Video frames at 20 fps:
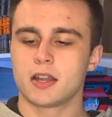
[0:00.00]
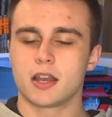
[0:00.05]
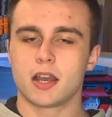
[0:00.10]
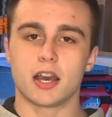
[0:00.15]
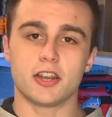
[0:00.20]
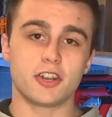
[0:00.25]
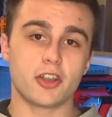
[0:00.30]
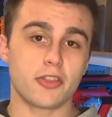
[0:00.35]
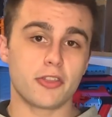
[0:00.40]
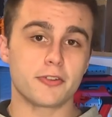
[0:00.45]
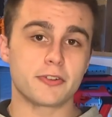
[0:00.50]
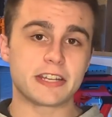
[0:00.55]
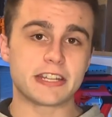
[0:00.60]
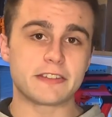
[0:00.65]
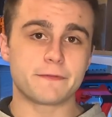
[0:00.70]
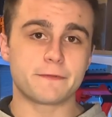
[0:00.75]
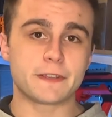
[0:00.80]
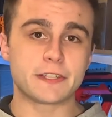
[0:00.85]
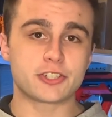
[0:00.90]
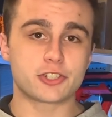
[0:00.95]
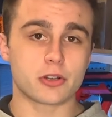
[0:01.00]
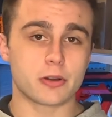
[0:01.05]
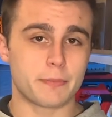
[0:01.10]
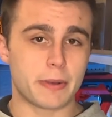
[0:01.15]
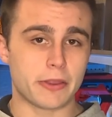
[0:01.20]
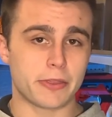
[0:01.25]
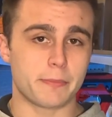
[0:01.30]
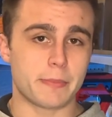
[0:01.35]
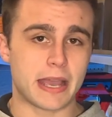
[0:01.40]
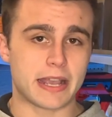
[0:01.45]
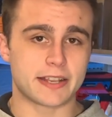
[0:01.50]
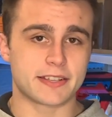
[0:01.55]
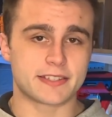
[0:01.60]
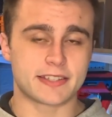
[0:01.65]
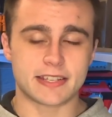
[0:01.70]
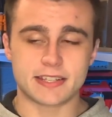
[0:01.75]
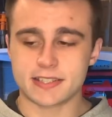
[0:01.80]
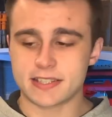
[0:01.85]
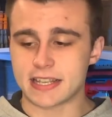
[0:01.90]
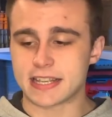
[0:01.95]
Another neat feature about the
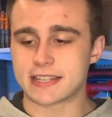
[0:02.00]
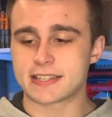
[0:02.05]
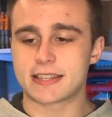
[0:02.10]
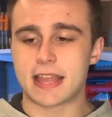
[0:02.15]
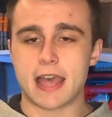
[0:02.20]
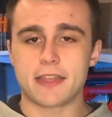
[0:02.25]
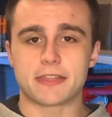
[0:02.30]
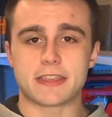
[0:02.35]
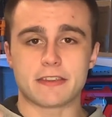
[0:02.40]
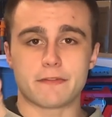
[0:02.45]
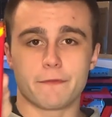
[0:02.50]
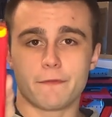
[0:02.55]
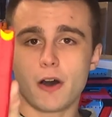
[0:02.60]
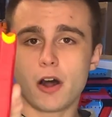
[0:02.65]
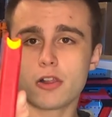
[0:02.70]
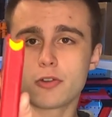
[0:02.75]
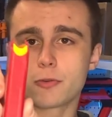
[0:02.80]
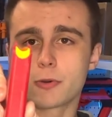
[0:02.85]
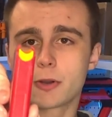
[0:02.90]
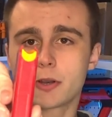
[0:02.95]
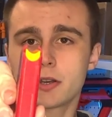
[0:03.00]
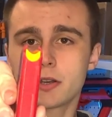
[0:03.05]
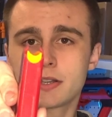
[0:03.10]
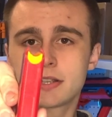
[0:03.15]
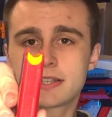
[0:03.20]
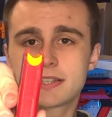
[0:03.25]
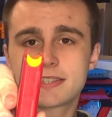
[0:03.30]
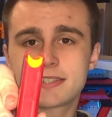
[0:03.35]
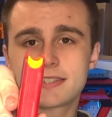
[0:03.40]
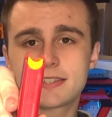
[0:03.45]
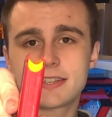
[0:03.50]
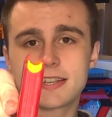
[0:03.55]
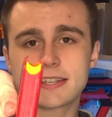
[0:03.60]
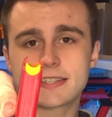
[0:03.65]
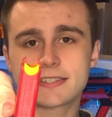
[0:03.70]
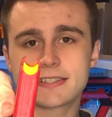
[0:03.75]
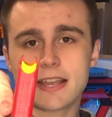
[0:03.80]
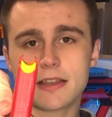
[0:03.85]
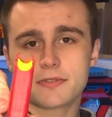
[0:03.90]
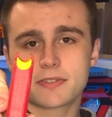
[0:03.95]
magazines is that the follower
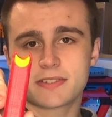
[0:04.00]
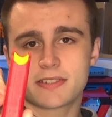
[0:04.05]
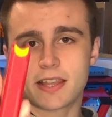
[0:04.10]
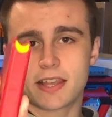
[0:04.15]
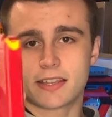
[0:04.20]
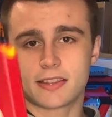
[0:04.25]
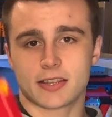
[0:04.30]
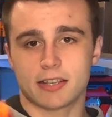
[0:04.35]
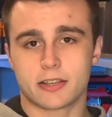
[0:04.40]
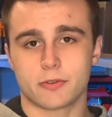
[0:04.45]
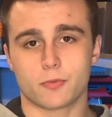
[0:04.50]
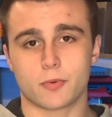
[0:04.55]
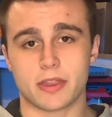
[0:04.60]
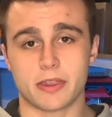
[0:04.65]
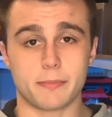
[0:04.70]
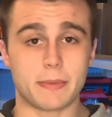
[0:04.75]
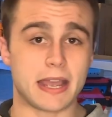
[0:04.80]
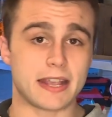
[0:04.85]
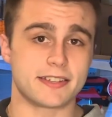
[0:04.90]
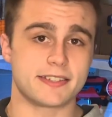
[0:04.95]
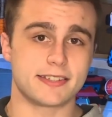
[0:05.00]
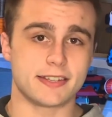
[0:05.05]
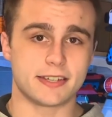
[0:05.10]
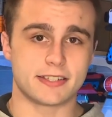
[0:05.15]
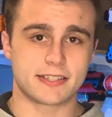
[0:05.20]
sticks out slightly when the magazine is